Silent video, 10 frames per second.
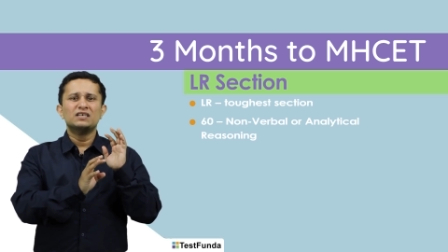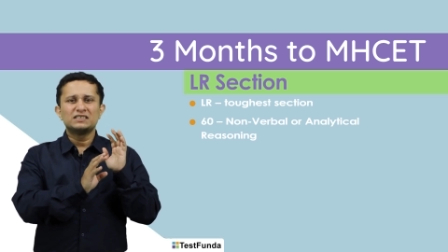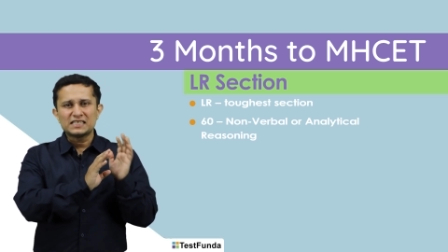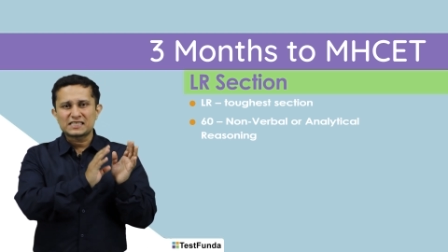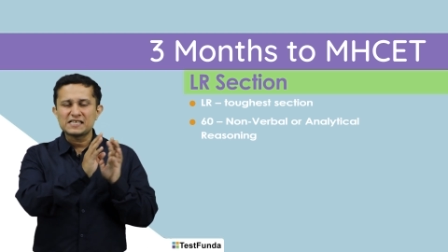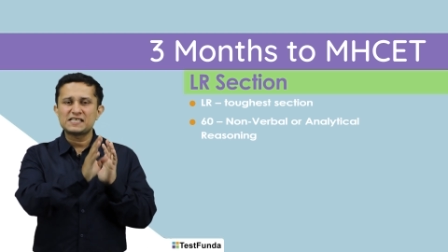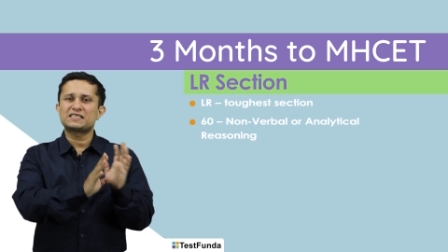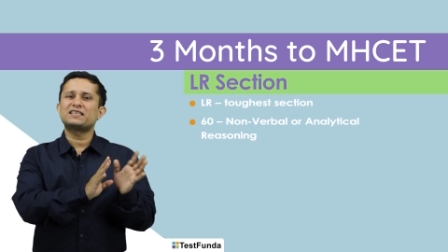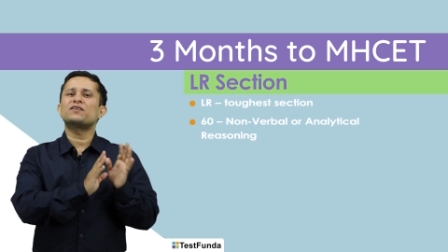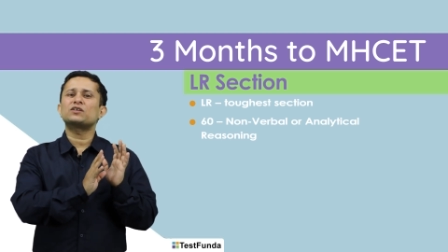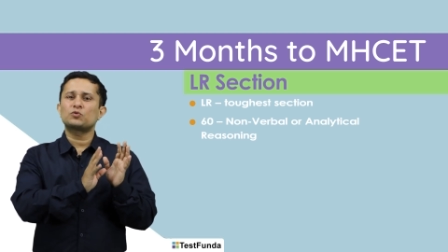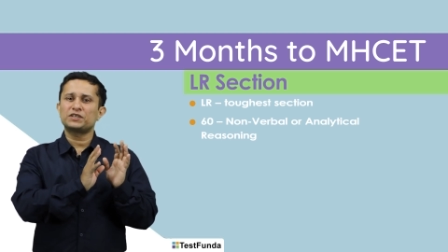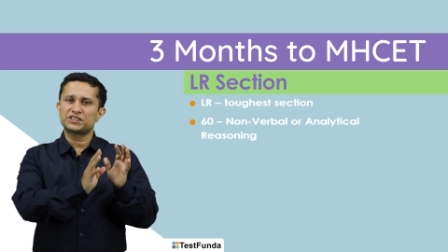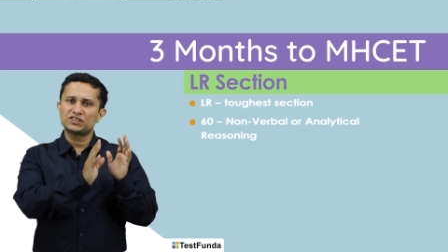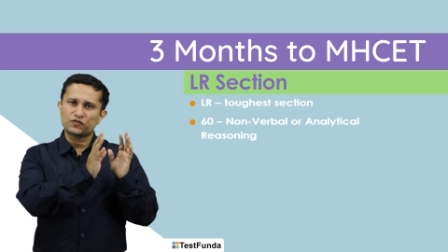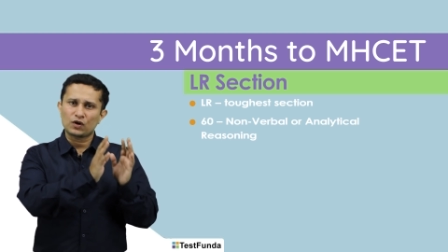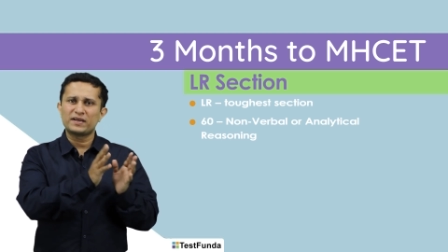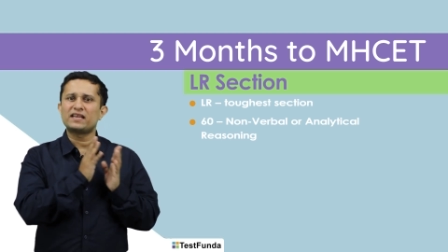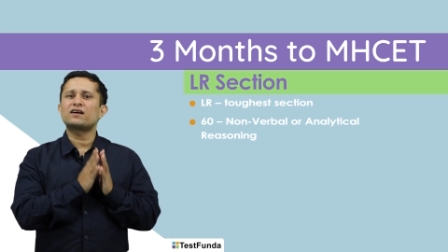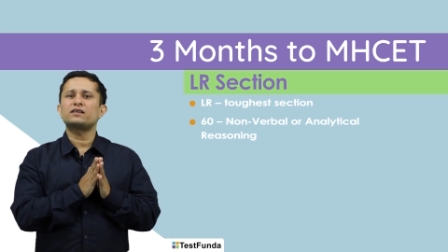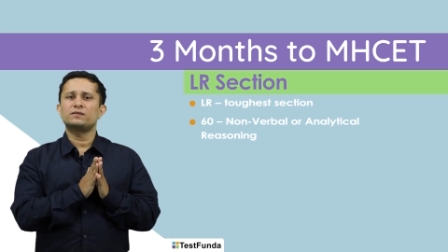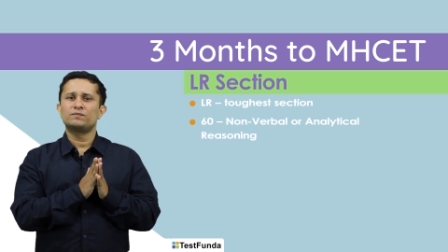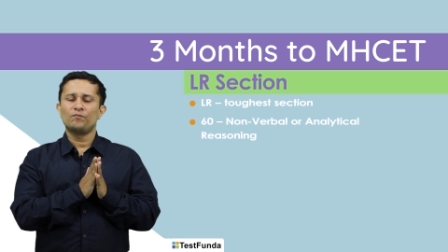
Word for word: 60, 61 questions from LR.